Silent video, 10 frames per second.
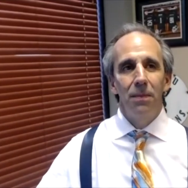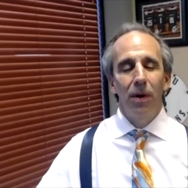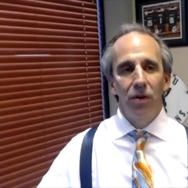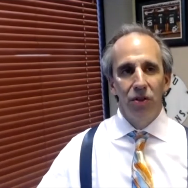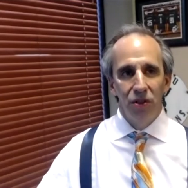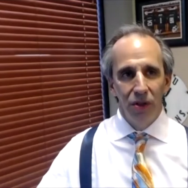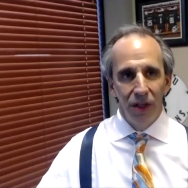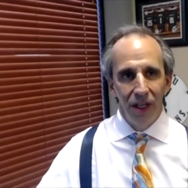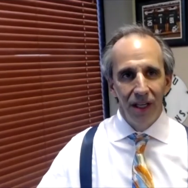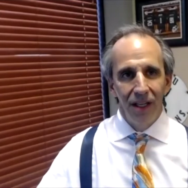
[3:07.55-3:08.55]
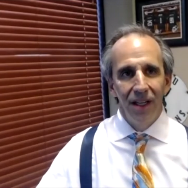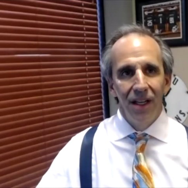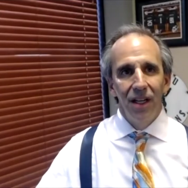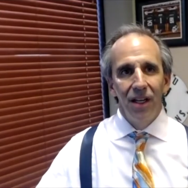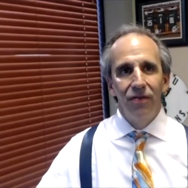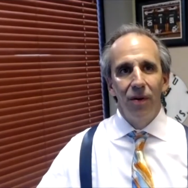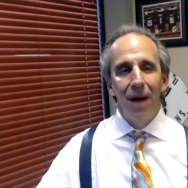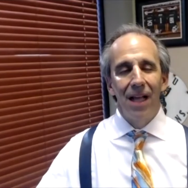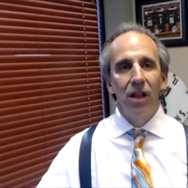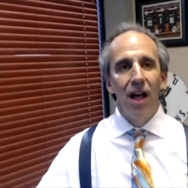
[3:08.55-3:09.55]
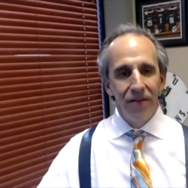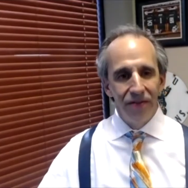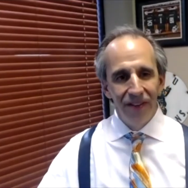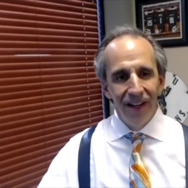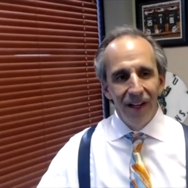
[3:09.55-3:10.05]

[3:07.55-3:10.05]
personally for my life,